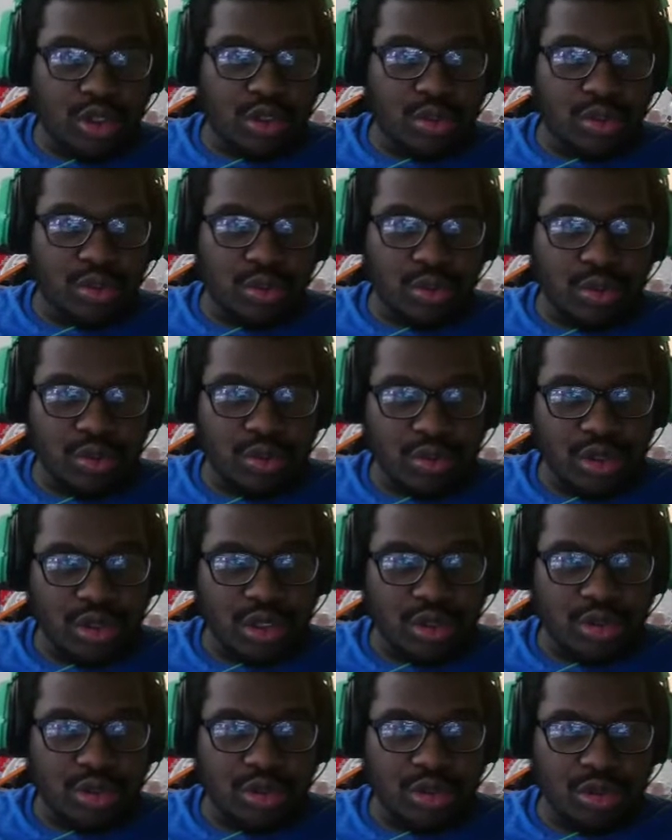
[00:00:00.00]
Oh,
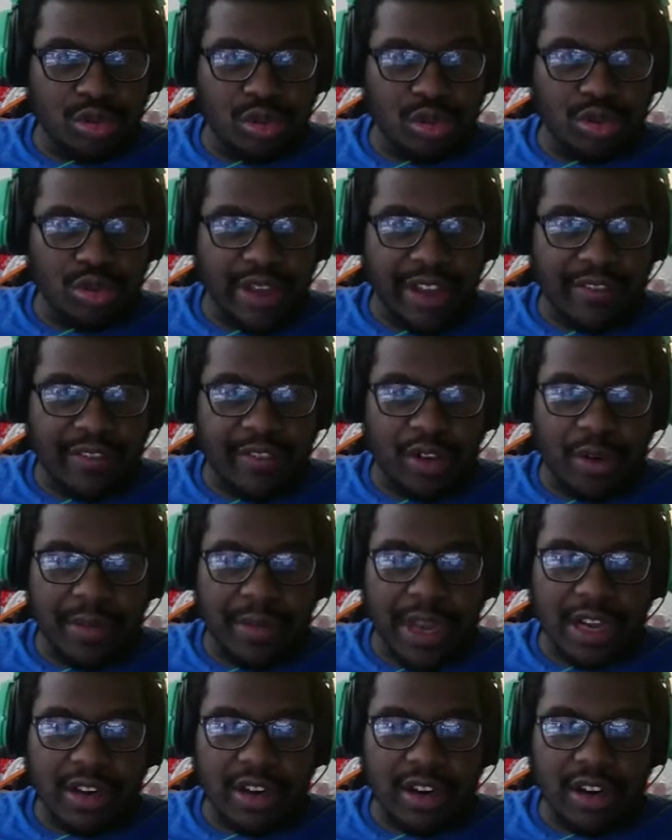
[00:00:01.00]
true. That 4
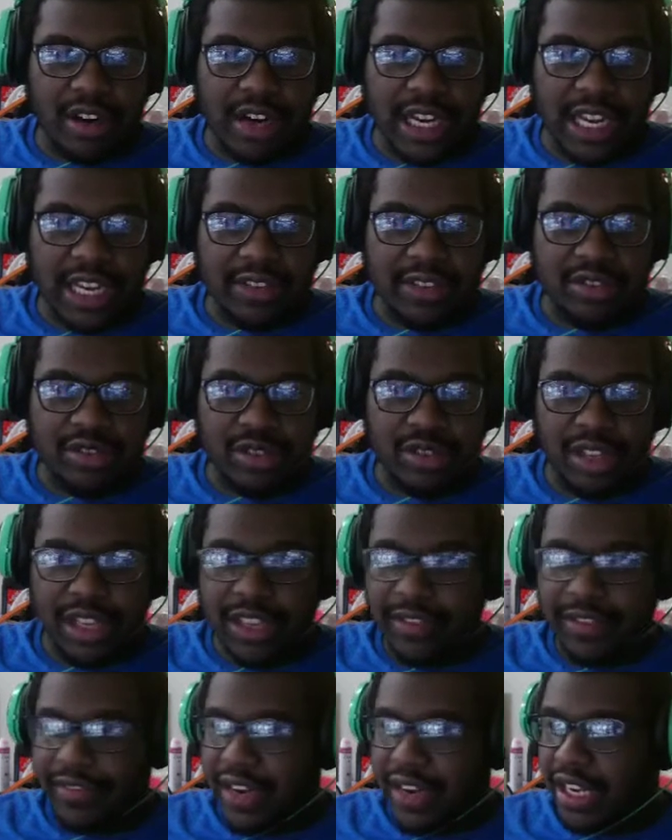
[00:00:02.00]
mana card that gives you a
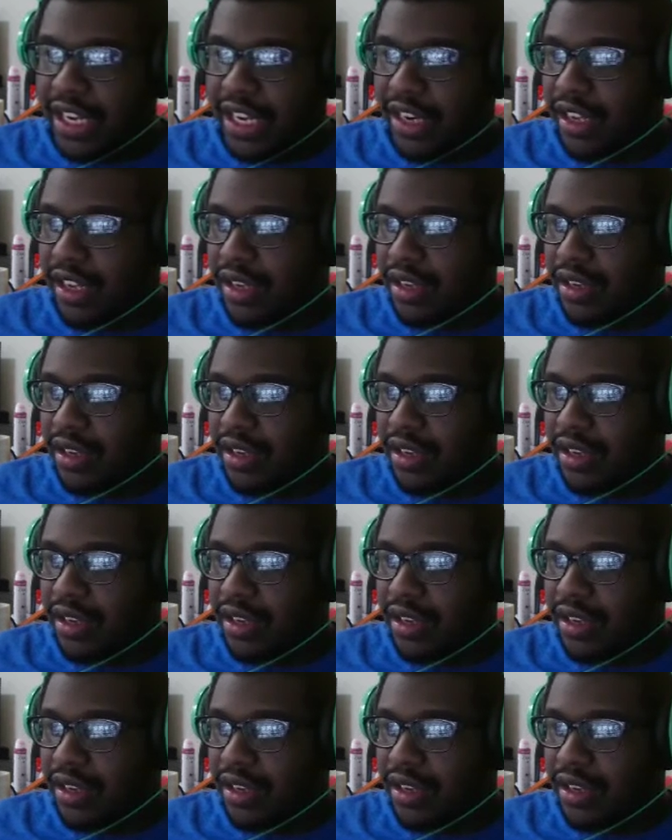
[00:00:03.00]
Lucky Find in hand.